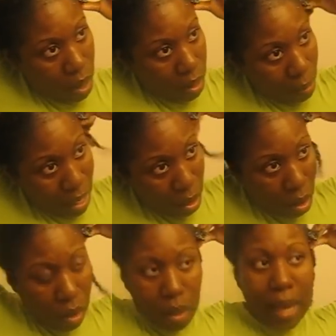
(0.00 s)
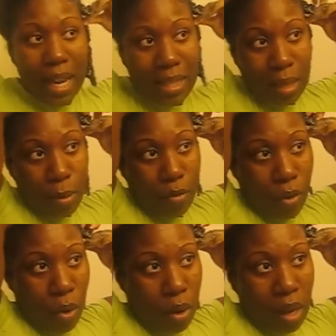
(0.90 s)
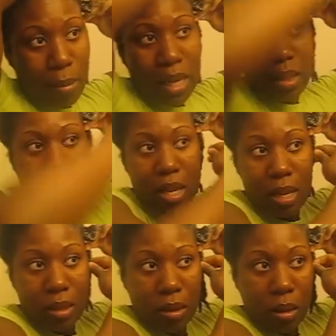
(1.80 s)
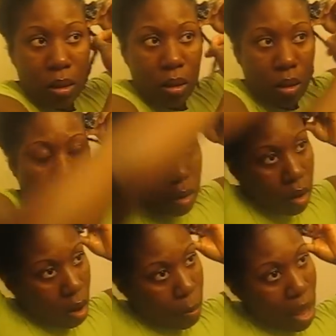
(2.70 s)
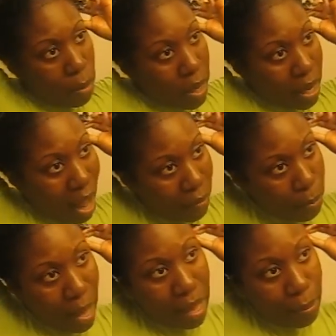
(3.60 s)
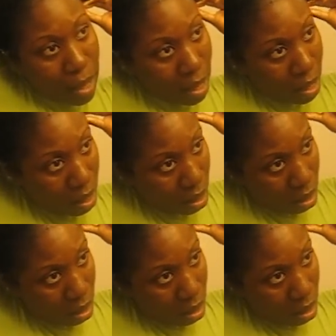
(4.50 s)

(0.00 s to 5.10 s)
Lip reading: let me cook, like I said before, let me clean, you know, maybe we could have a baby.